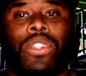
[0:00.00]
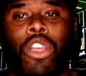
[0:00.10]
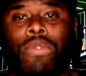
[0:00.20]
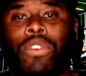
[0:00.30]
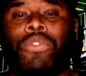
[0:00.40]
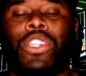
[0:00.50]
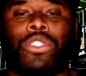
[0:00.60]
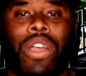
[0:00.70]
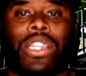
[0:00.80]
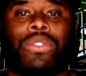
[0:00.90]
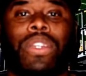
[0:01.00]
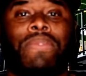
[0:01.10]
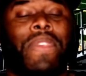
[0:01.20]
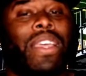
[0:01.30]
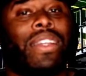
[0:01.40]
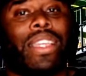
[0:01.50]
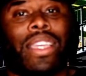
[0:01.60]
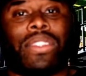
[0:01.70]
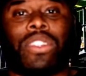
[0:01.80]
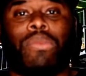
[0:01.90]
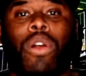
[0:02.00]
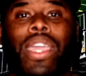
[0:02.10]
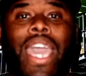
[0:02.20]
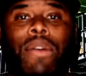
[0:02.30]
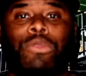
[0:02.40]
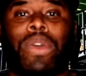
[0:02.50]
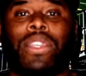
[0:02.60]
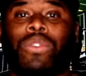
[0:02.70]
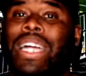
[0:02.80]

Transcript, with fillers: terms of restructuring to get some more cap space.